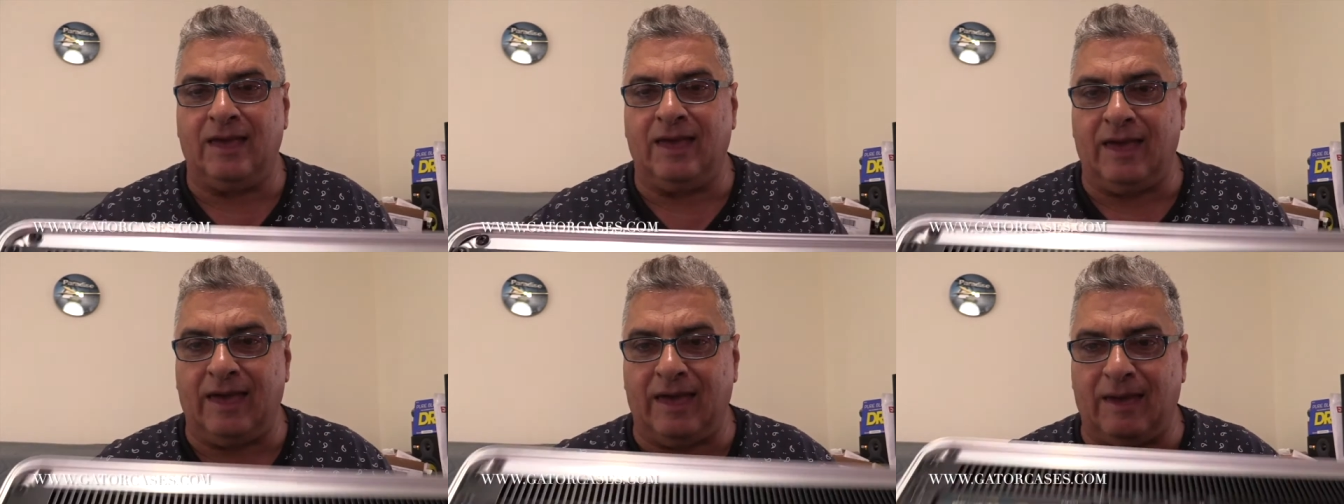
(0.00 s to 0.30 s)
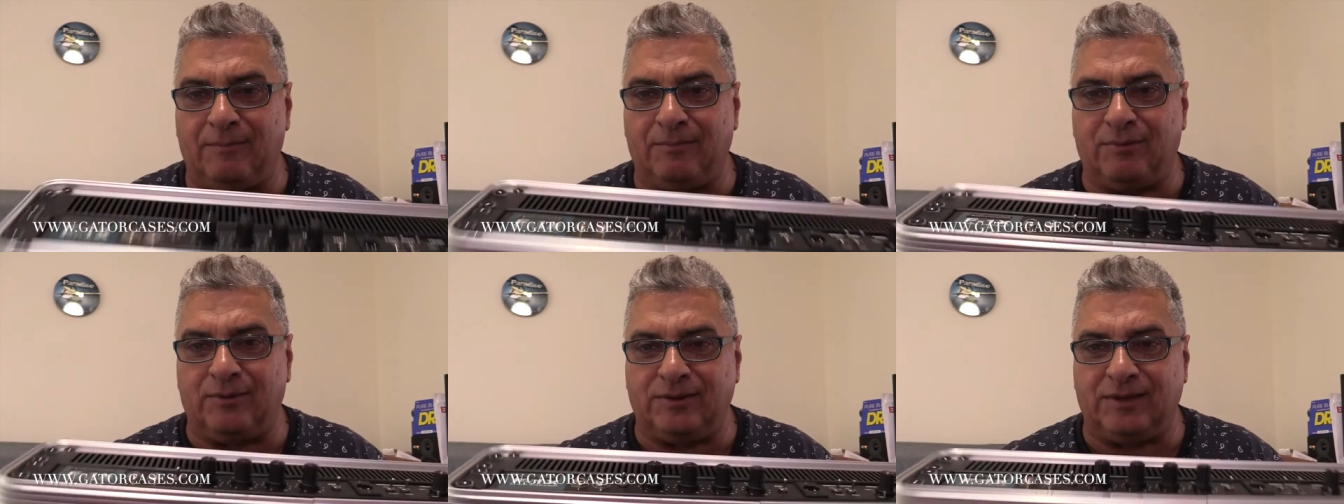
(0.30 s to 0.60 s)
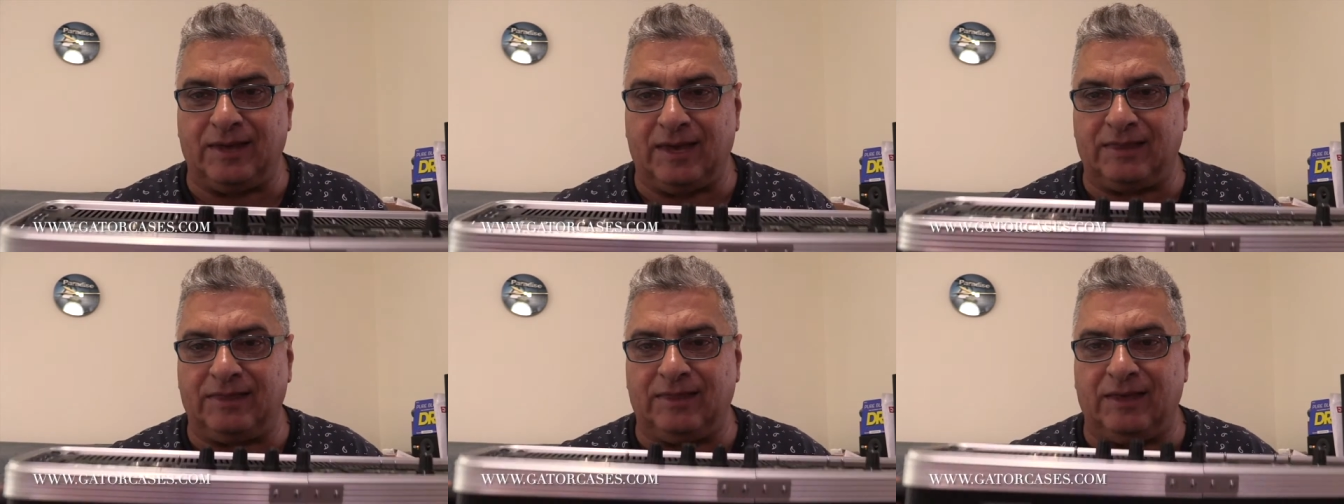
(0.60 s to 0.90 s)
and
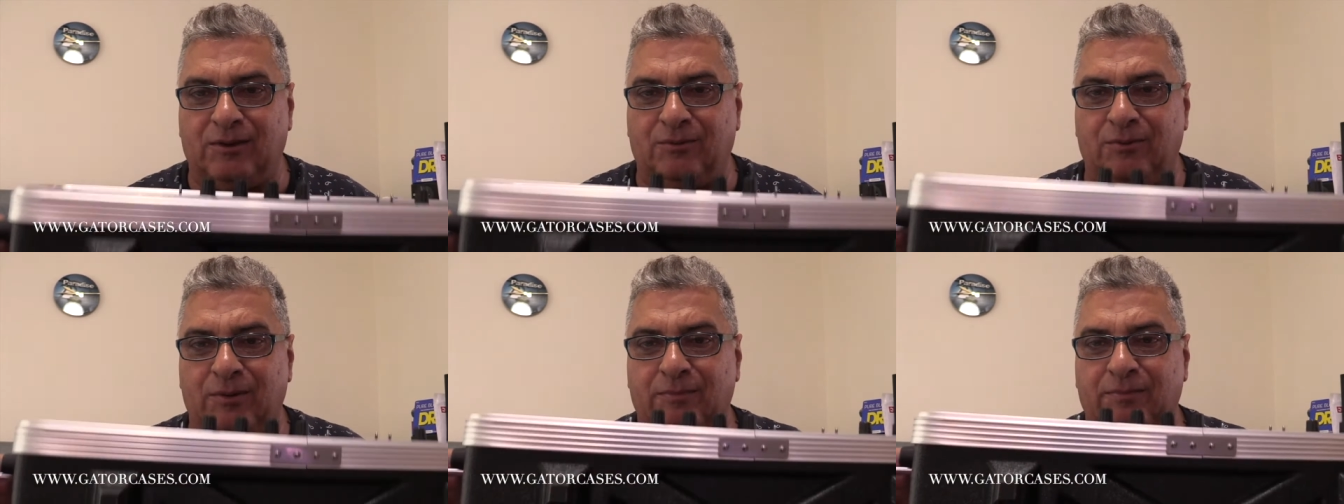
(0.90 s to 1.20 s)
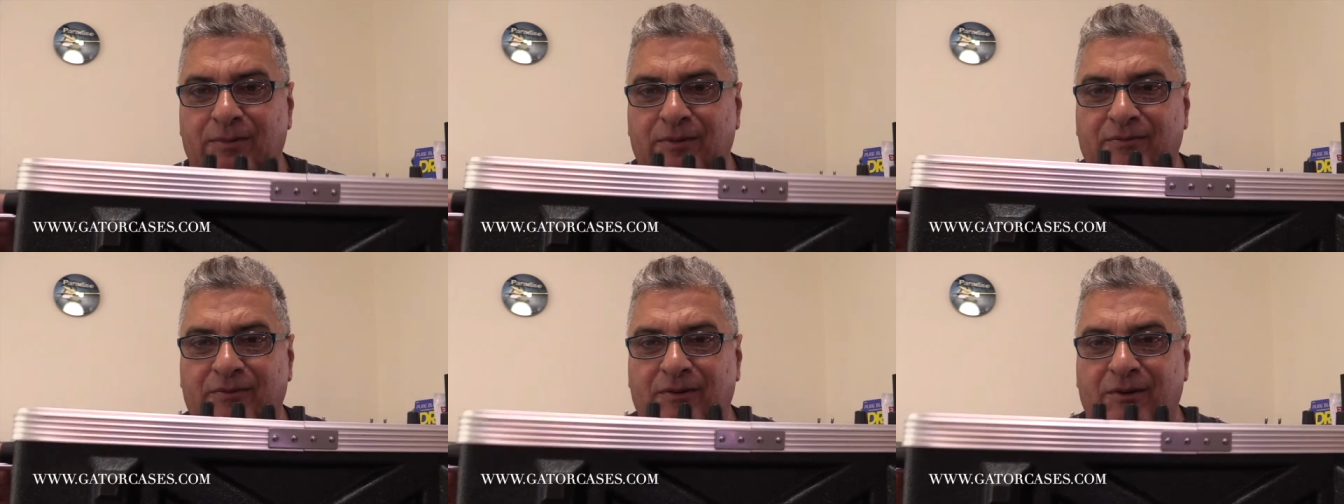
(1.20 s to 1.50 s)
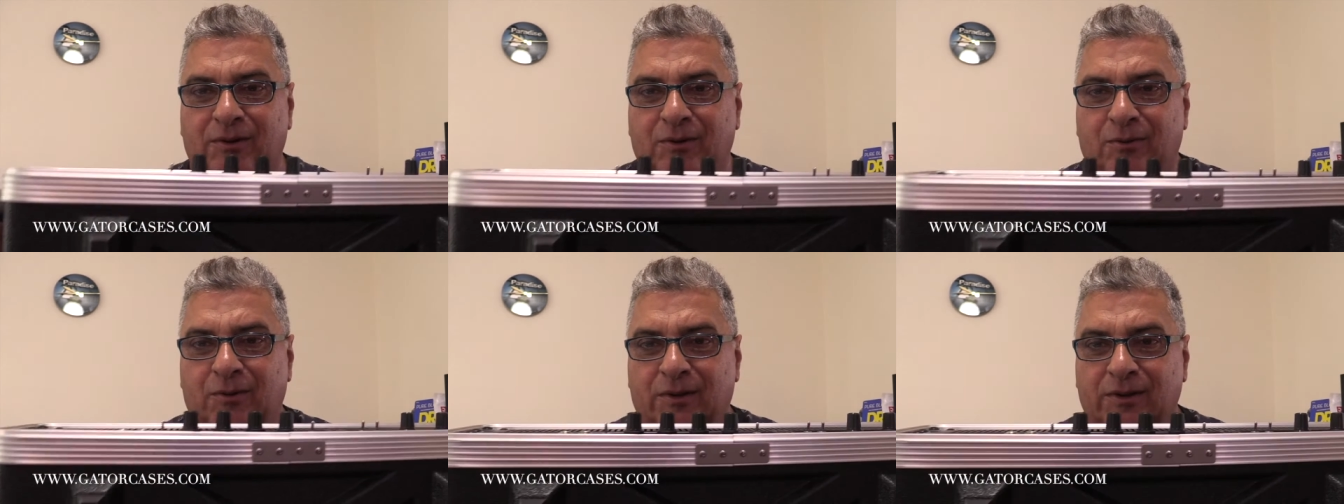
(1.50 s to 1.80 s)
protect the equipment
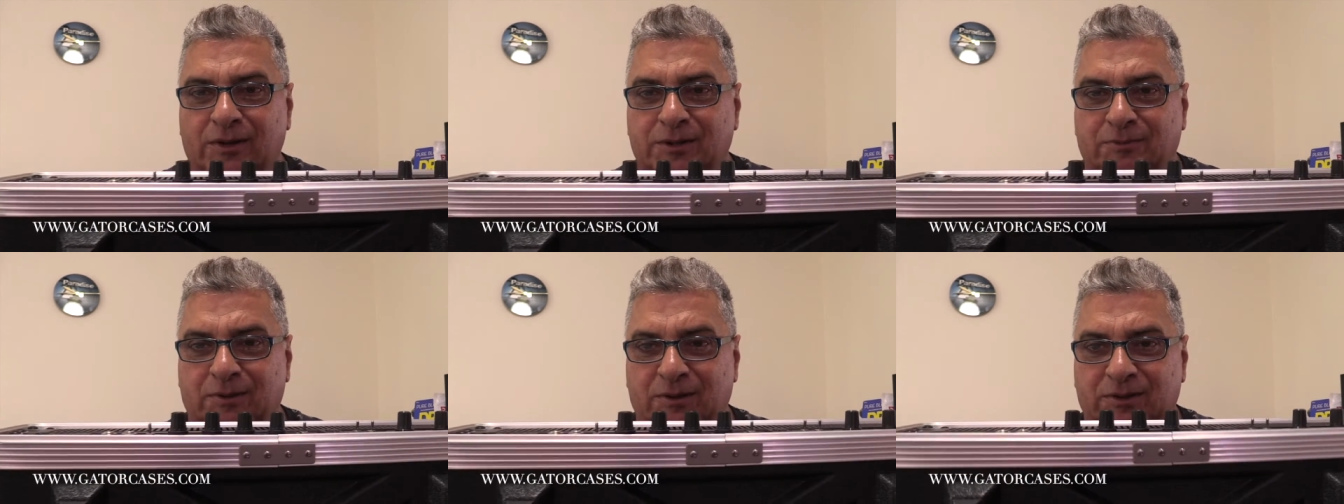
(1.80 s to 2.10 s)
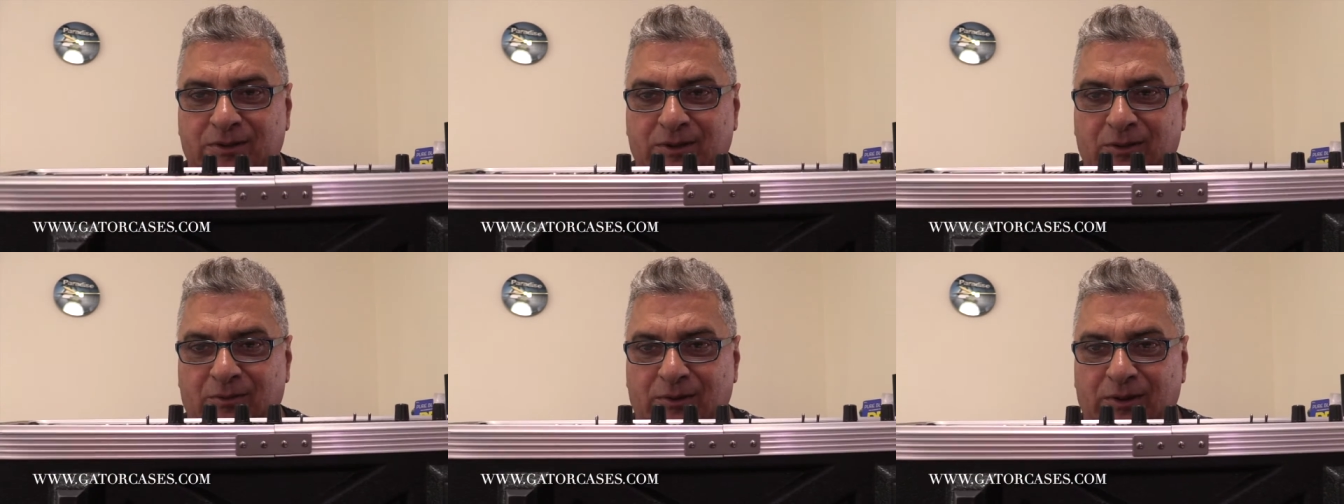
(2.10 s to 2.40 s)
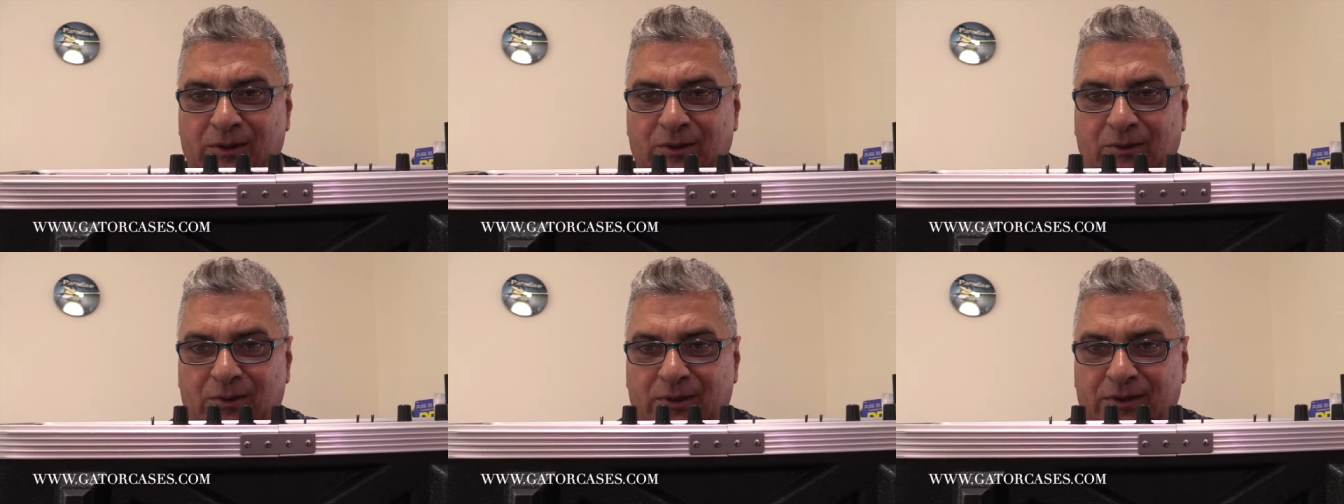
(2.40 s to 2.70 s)
very well, especially when
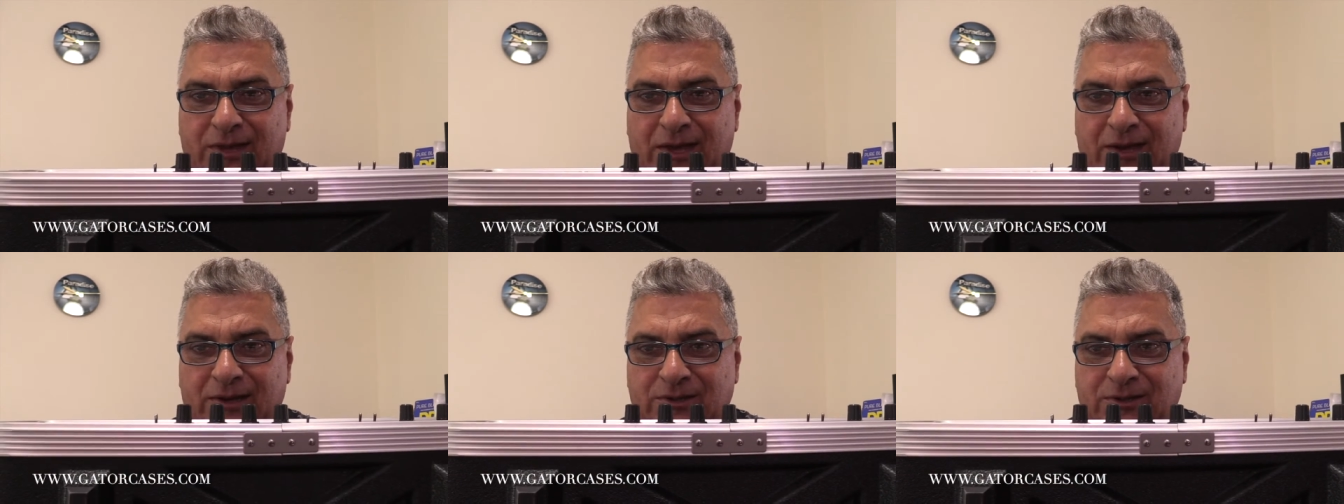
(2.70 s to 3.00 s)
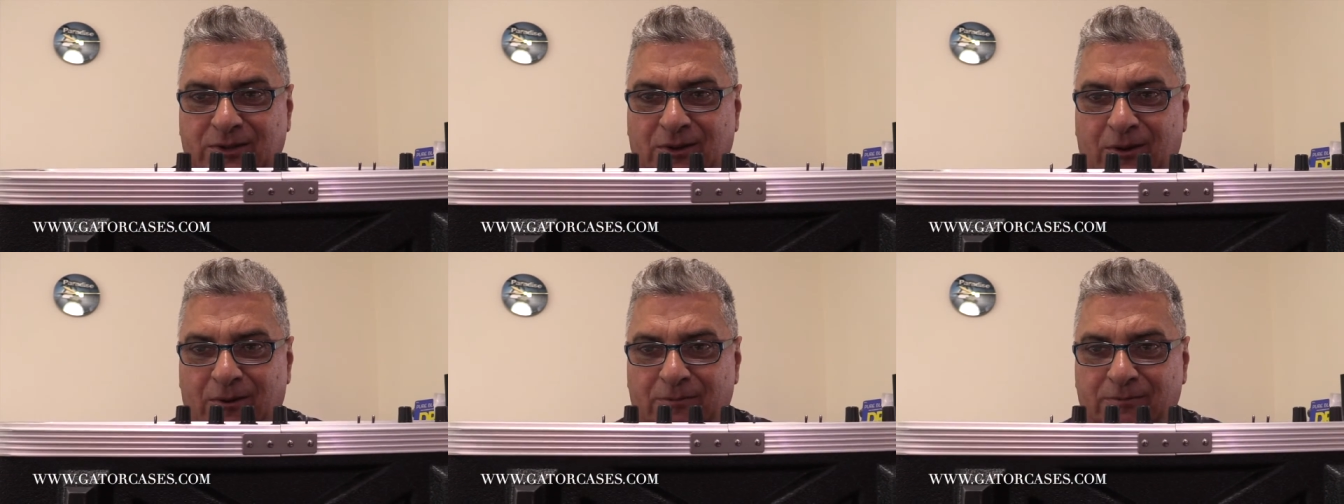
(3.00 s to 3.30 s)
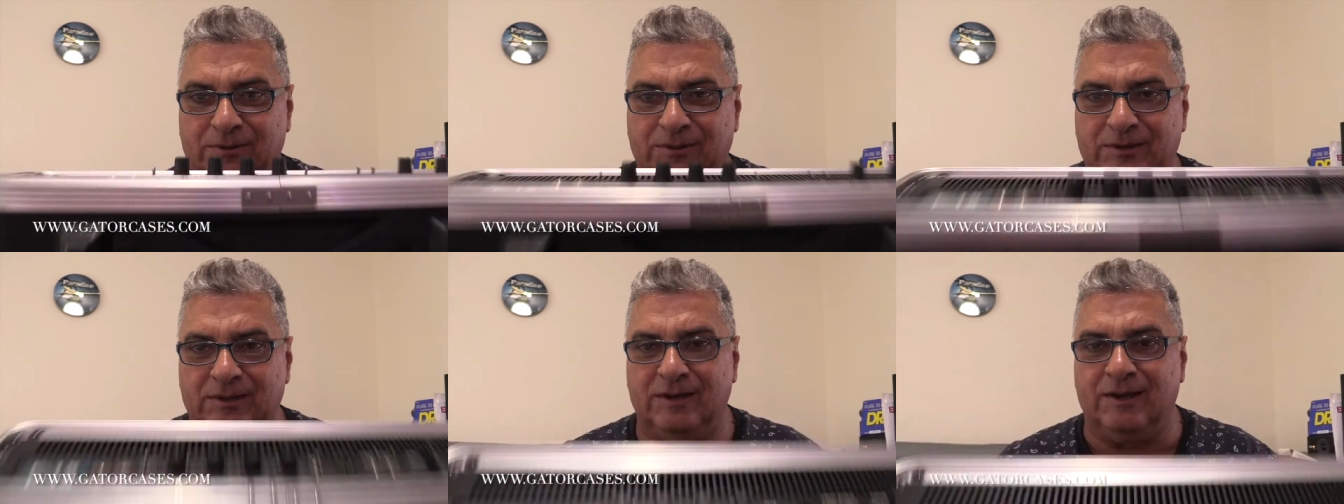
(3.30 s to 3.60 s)
you look at those
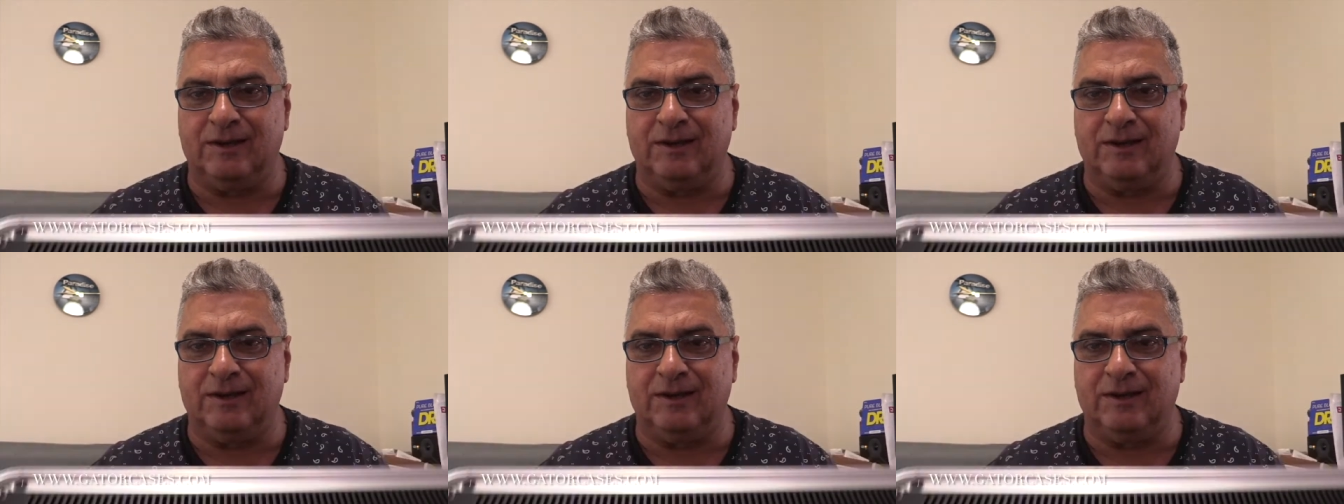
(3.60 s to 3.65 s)
knobs.